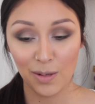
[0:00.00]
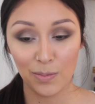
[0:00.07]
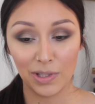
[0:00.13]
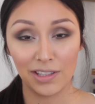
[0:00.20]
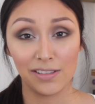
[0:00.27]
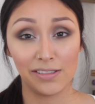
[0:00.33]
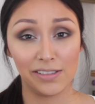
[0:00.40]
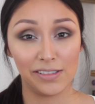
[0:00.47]

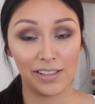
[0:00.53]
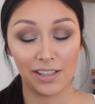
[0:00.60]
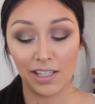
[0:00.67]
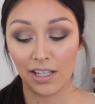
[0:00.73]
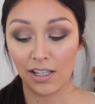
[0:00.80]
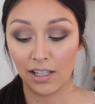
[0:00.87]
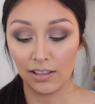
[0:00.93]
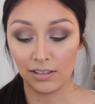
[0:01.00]
but this is in
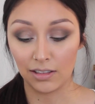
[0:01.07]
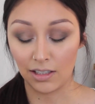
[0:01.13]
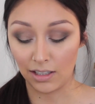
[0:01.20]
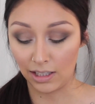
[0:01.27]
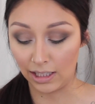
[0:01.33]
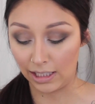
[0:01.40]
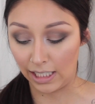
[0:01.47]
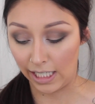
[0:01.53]
the color
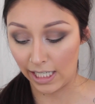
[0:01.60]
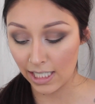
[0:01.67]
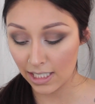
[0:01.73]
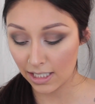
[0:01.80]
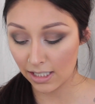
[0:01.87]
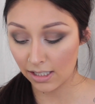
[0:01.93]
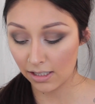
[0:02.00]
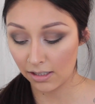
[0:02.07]

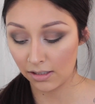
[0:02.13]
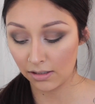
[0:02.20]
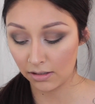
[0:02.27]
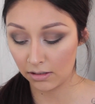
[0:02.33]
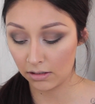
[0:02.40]
Light.